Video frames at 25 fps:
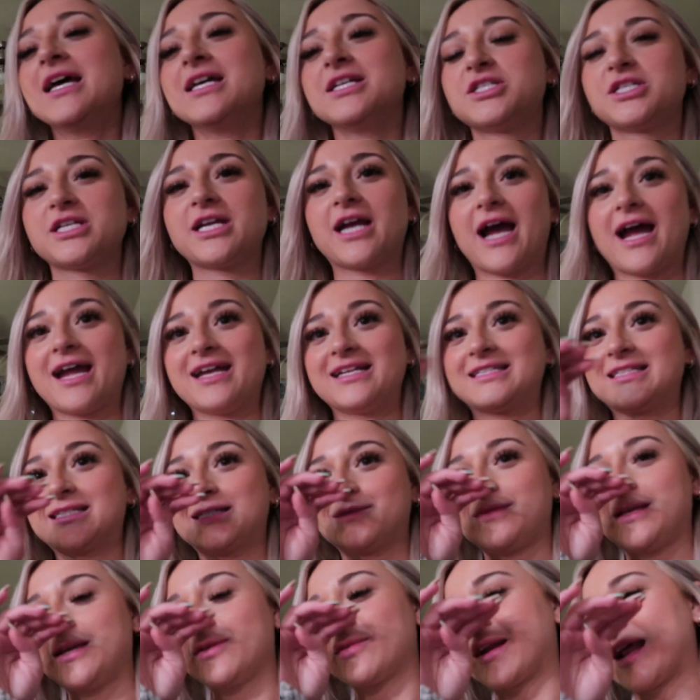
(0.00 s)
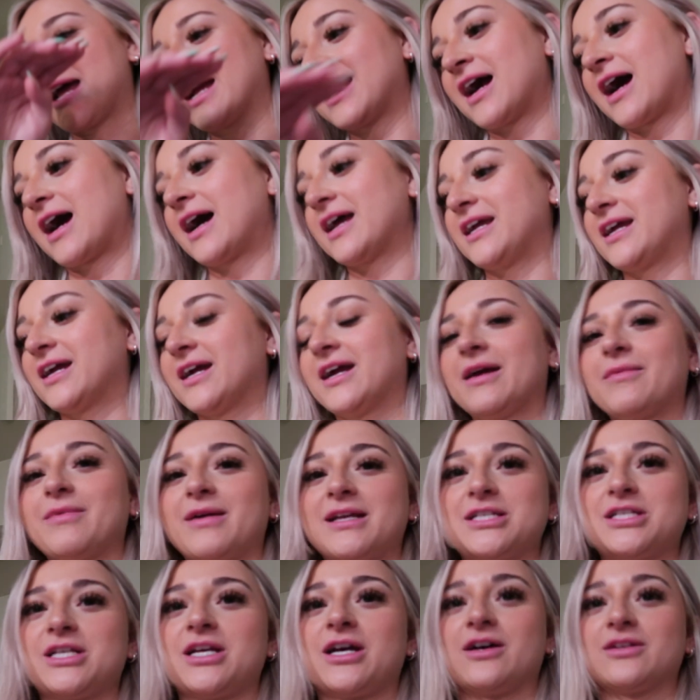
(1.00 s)
She iced me when I got here,
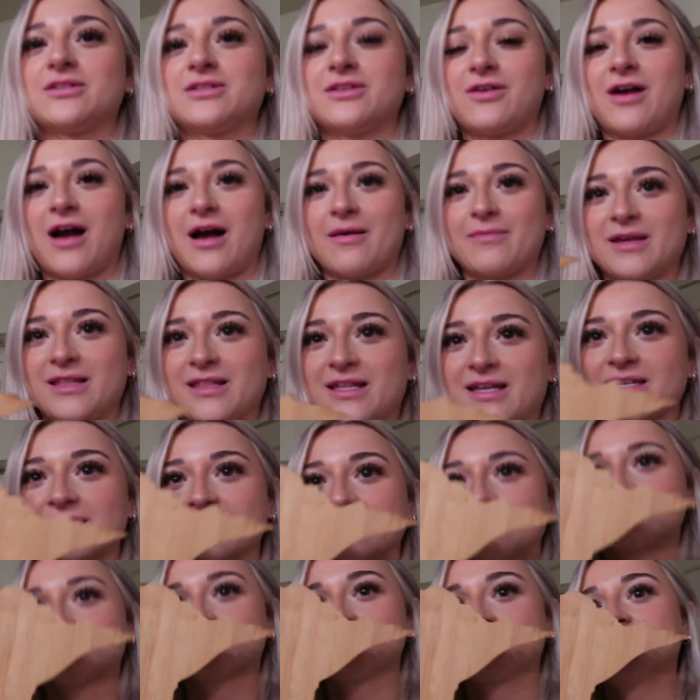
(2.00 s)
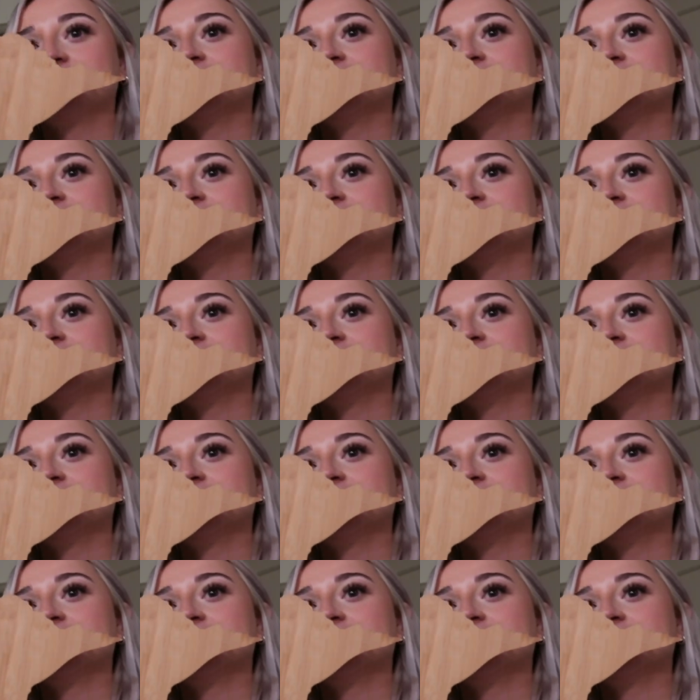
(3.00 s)
but she also got me this